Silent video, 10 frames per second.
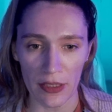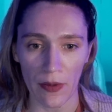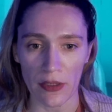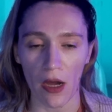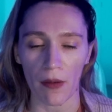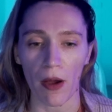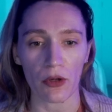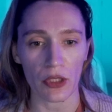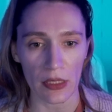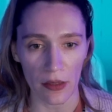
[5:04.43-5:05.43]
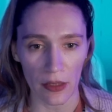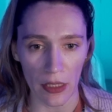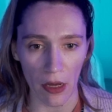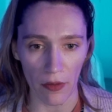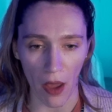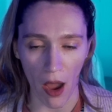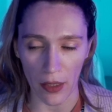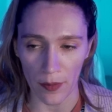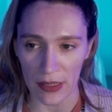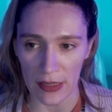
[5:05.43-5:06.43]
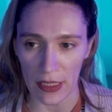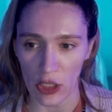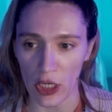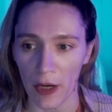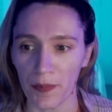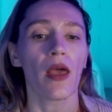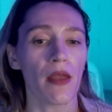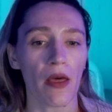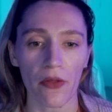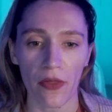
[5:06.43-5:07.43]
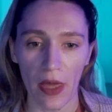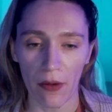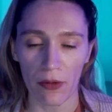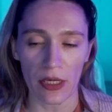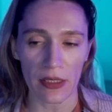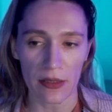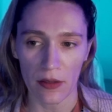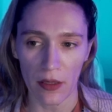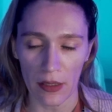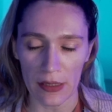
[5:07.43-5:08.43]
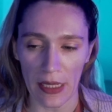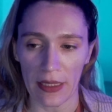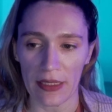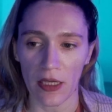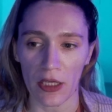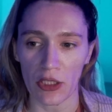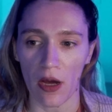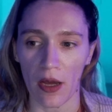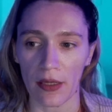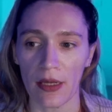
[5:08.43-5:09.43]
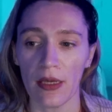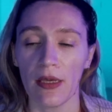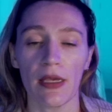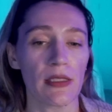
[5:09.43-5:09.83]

thing we talk about, which is, you know, the occupancy issue. Another thing, which I slightly touched on, is